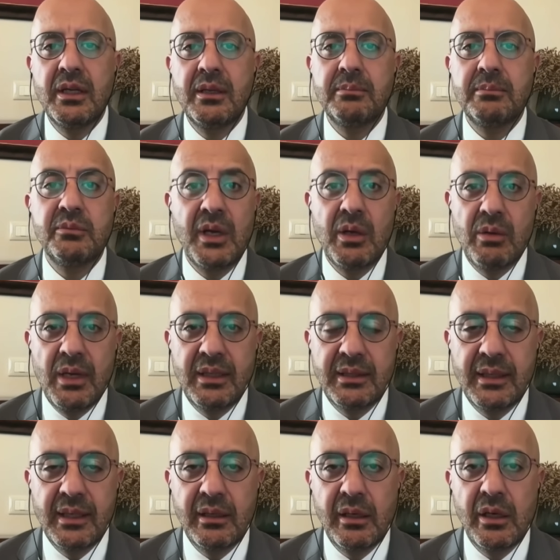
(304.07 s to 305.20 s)
uh,
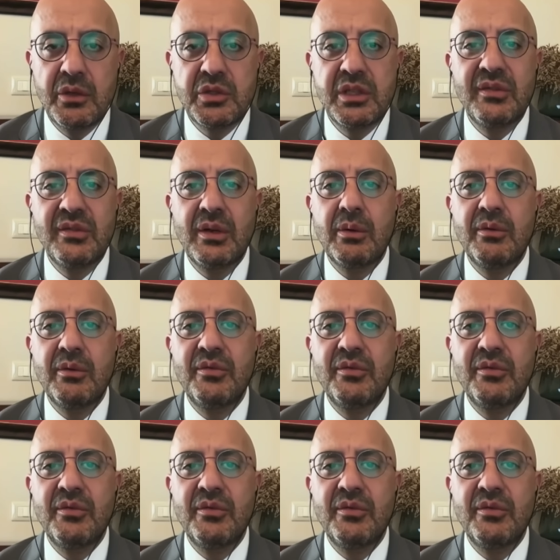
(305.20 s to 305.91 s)
violating uh, Geneva